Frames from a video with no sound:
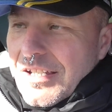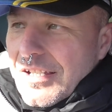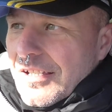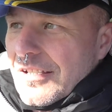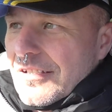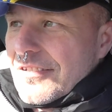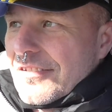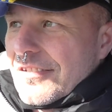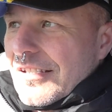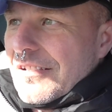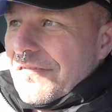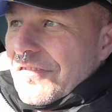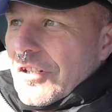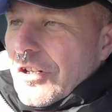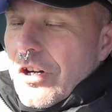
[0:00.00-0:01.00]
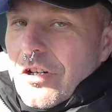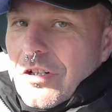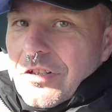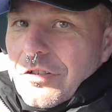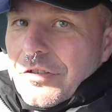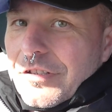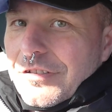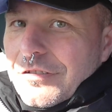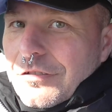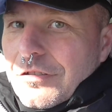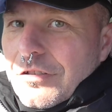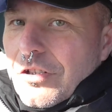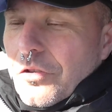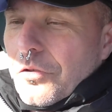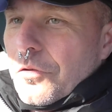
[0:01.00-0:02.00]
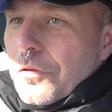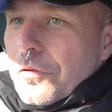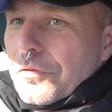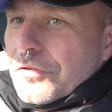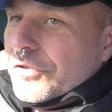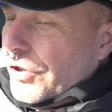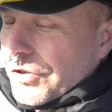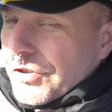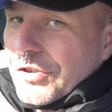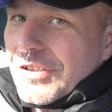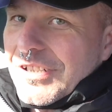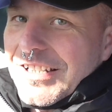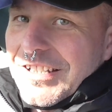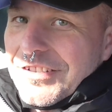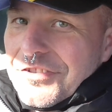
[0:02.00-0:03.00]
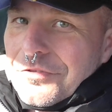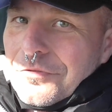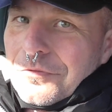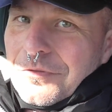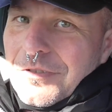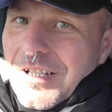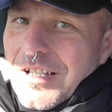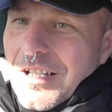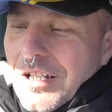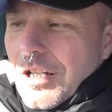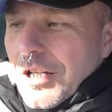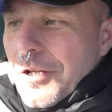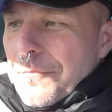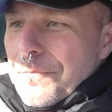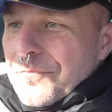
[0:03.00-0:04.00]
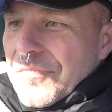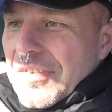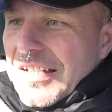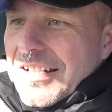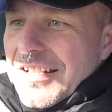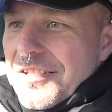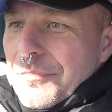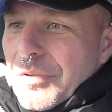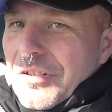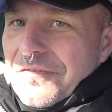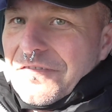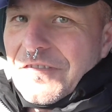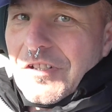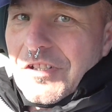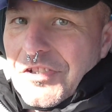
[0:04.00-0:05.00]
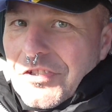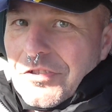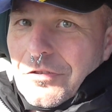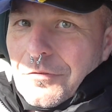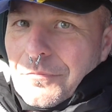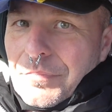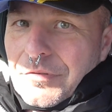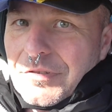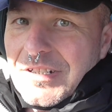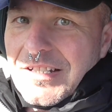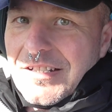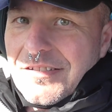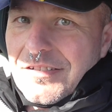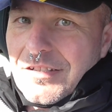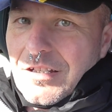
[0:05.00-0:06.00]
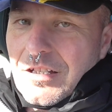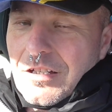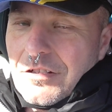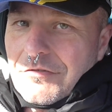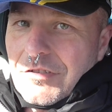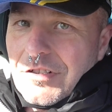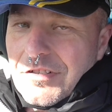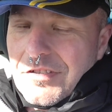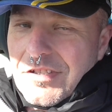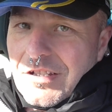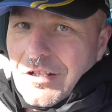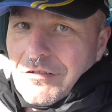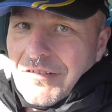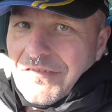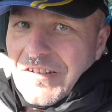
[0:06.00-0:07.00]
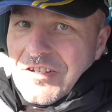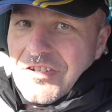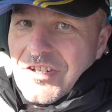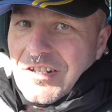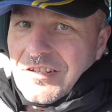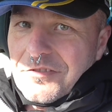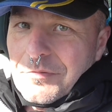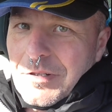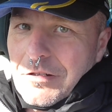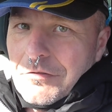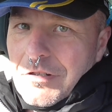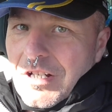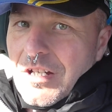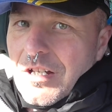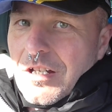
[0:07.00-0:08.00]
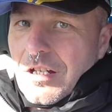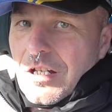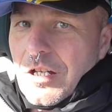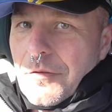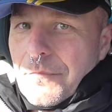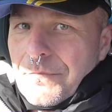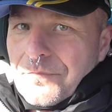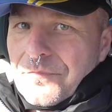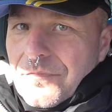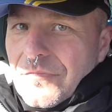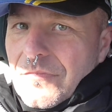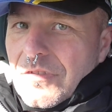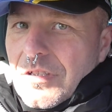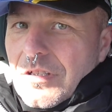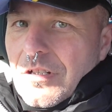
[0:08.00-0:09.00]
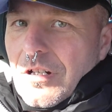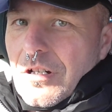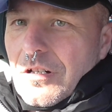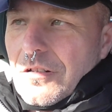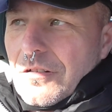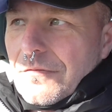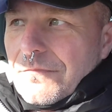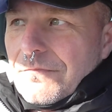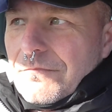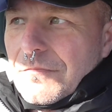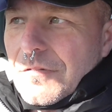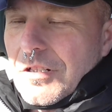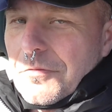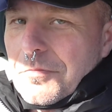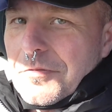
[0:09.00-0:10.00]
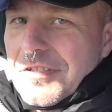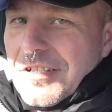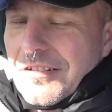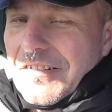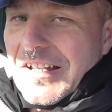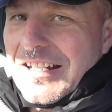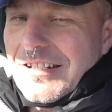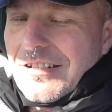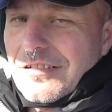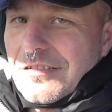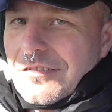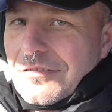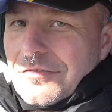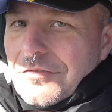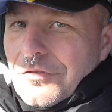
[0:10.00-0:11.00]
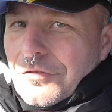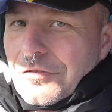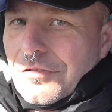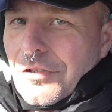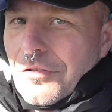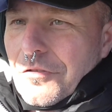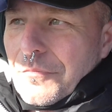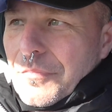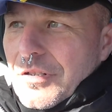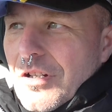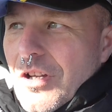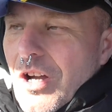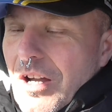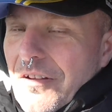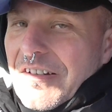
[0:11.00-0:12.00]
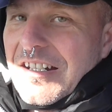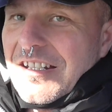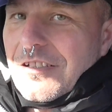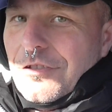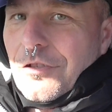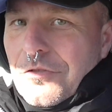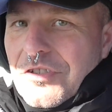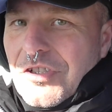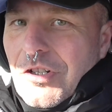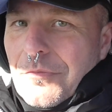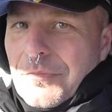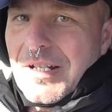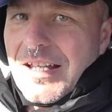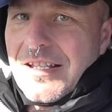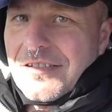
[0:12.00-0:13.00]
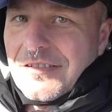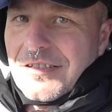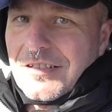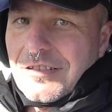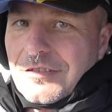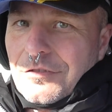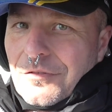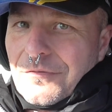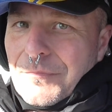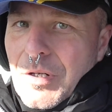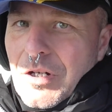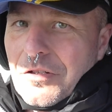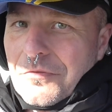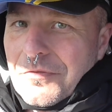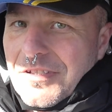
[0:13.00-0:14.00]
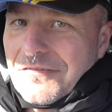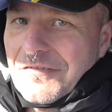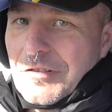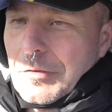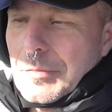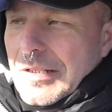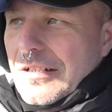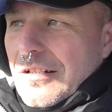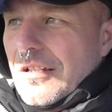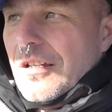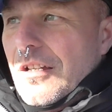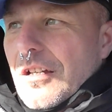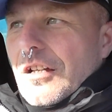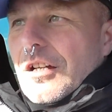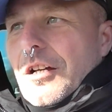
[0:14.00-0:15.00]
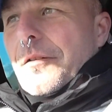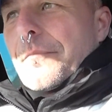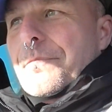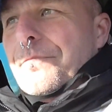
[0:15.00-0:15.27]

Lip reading: It's either high idle or not idling at all. It is my first hot bodies Orion CRF engine as well. I would say I've had it not long, but I've had it a long time, but it hasn't done a lot of miles, if you know what I